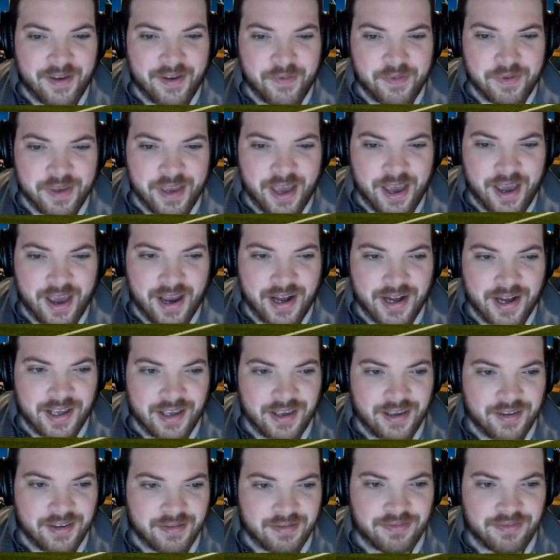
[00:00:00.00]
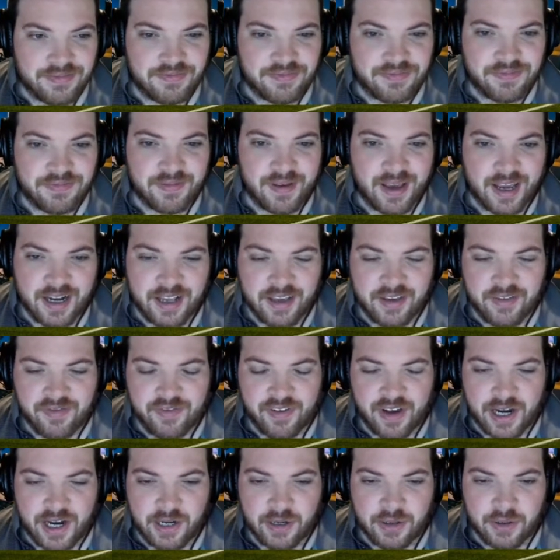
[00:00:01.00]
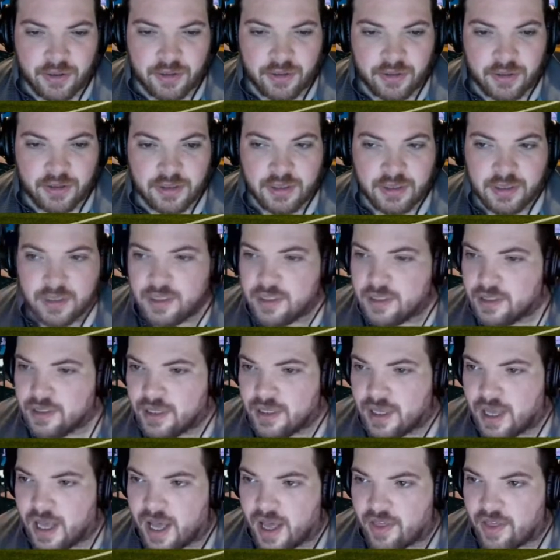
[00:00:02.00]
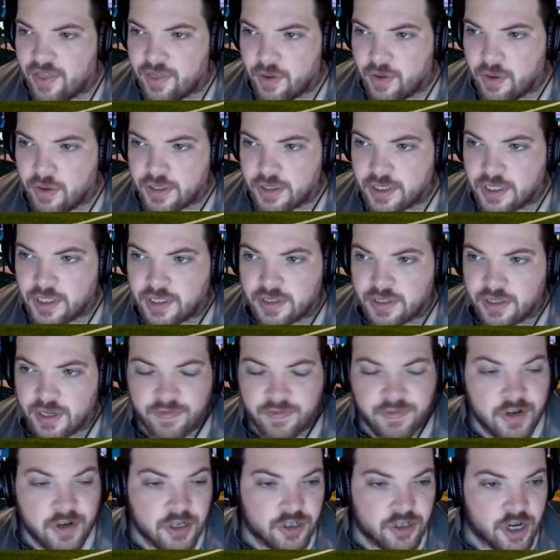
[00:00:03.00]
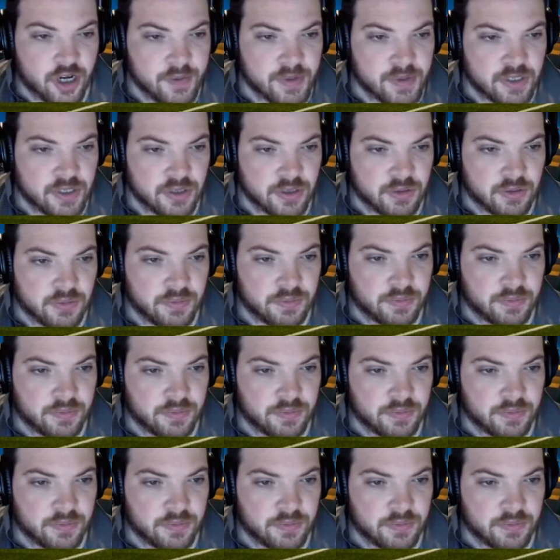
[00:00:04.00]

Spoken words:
any final thoughts for the stream at all?